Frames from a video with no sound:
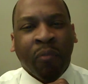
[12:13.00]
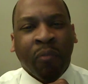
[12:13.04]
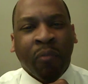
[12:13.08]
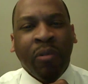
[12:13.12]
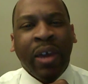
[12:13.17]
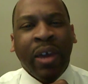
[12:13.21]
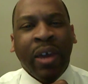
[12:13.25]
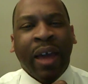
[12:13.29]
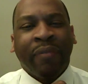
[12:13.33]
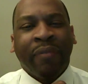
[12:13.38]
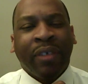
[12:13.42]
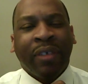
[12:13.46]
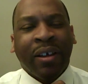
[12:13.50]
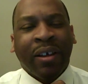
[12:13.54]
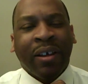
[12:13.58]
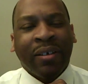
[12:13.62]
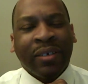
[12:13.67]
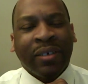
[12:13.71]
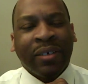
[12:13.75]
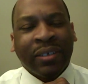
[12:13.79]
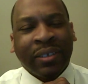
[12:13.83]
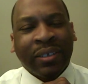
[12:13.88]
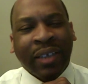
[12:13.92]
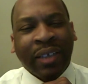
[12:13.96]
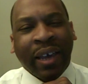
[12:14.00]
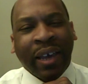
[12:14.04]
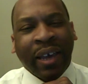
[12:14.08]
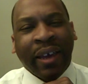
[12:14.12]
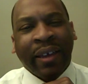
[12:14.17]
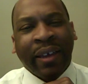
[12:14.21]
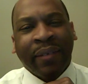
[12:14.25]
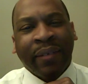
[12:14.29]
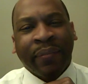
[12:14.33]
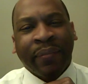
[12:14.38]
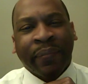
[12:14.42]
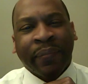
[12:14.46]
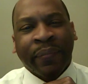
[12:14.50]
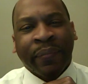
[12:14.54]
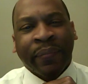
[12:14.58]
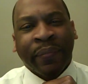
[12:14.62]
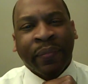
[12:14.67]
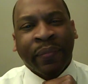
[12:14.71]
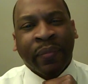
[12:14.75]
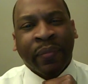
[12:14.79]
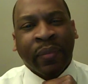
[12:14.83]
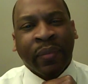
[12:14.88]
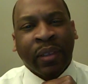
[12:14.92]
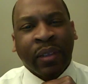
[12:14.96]
we have to understand
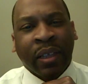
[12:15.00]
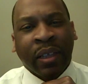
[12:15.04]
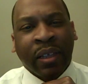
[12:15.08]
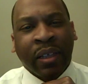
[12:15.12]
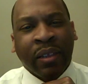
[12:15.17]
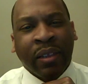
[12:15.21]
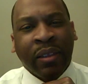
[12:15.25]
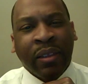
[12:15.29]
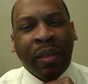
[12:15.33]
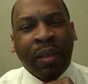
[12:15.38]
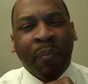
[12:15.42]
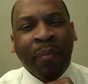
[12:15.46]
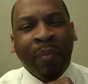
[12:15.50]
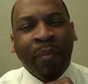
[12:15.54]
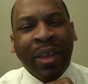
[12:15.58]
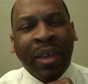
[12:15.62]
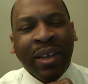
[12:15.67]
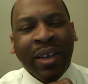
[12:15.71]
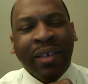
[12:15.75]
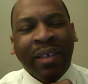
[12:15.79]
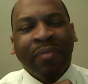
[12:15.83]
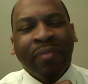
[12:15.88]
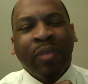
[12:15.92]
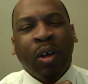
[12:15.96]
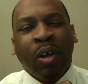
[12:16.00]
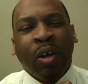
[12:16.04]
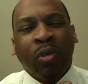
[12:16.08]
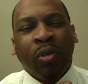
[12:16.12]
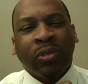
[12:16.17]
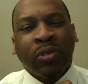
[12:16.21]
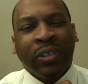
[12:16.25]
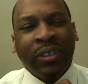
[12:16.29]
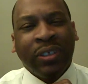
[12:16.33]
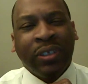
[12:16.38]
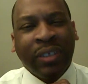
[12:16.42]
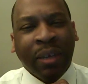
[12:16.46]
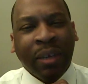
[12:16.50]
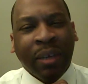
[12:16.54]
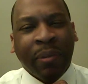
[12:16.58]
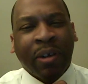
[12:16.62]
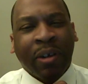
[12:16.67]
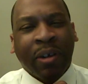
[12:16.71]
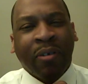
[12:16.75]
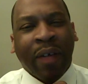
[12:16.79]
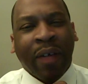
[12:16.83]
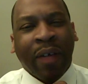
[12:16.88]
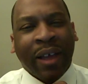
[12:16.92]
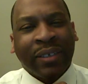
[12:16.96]
that many of those
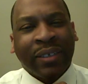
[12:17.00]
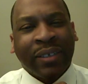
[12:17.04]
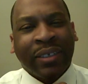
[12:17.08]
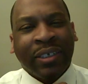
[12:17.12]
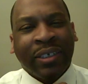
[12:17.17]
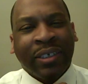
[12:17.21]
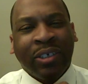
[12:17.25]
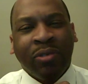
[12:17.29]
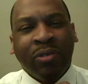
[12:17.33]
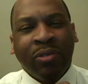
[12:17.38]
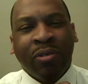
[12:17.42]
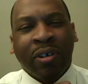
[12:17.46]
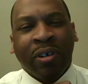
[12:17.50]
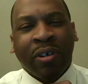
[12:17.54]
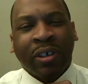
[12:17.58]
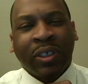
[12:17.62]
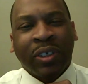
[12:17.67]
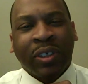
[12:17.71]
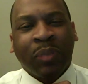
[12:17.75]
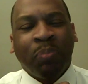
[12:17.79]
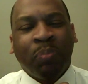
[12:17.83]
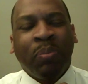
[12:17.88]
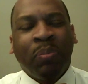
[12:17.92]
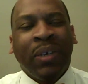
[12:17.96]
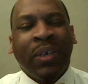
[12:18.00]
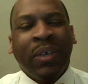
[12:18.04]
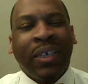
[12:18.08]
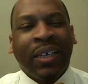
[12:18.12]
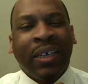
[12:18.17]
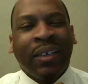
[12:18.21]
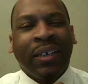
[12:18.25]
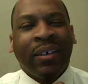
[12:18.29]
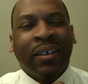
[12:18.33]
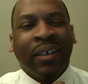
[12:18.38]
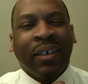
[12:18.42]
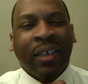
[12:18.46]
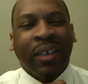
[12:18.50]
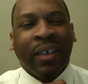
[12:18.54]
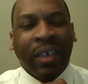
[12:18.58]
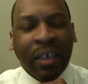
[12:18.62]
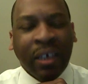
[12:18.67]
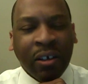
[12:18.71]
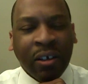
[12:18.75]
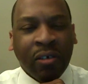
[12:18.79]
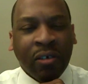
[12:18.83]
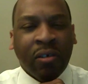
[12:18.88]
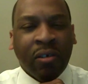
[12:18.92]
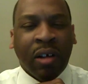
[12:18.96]
Democrats that you are speaking
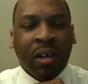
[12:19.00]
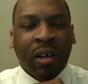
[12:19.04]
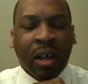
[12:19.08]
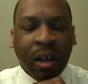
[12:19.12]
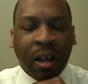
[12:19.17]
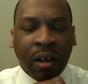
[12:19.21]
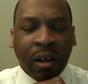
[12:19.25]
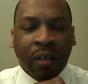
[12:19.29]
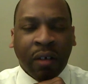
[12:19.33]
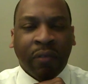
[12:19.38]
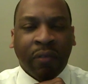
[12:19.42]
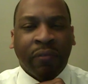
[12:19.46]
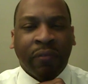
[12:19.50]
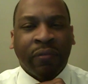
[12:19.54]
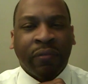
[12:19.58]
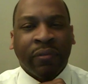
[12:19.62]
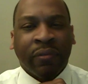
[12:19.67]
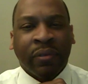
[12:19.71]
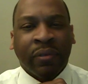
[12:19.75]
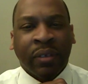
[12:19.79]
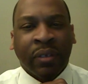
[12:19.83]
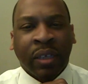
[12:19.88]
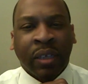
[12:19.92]
ill of,